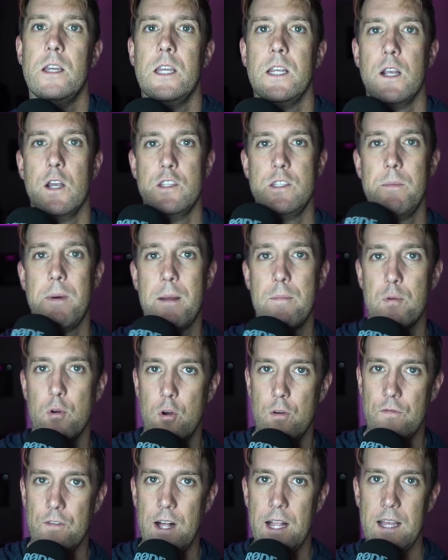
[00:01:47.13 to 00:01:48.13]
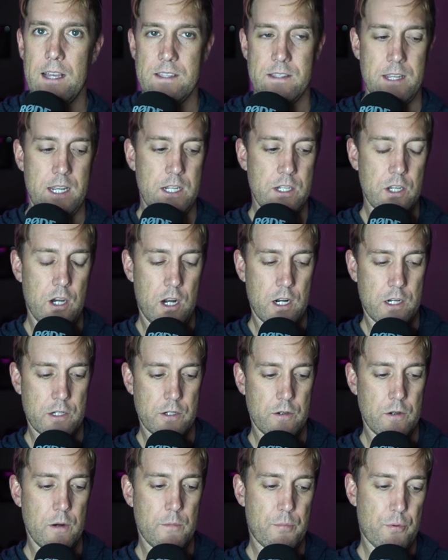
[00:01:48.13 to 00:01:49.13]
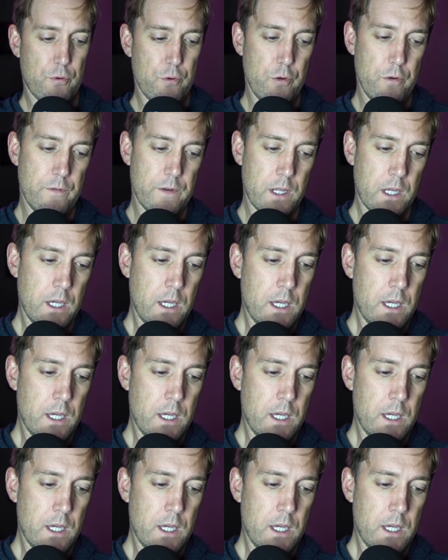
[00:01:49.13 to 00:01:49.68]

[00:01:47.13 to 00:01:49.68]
Because in my profile I say doctor approved.